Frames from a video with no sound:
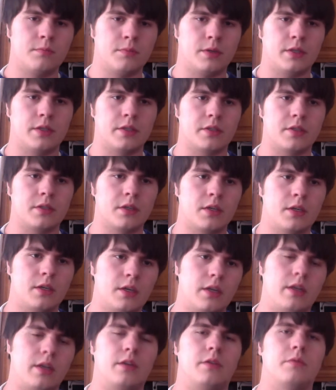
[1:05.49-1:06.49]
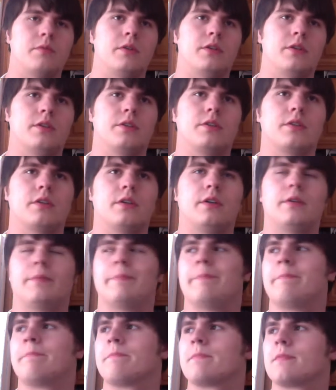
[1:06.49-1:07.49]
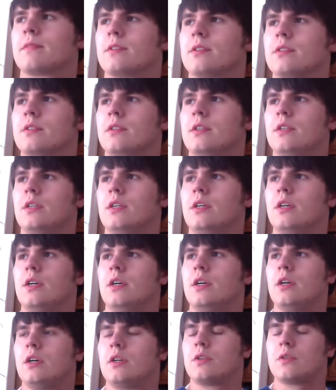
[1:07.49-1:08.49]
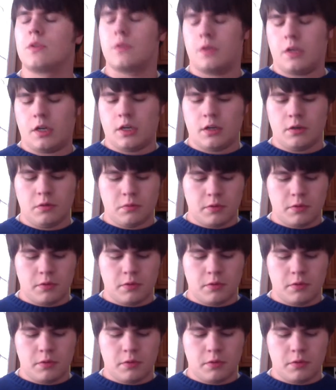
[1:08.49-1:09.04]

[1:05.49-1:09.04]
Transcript: But anyways, so yeah,